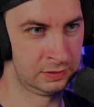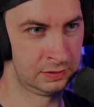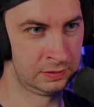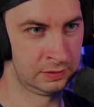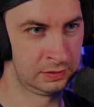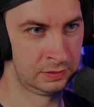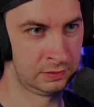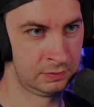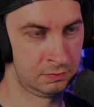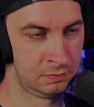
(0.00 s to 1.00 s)

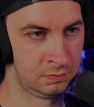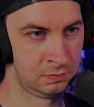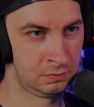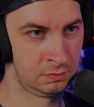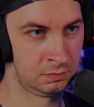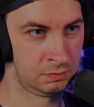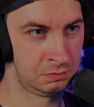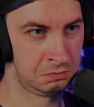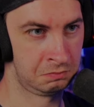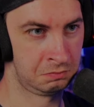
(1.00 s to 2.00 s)

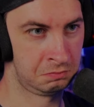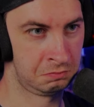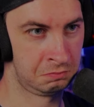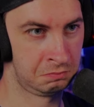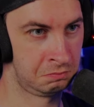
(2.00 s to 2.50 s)
[no speech]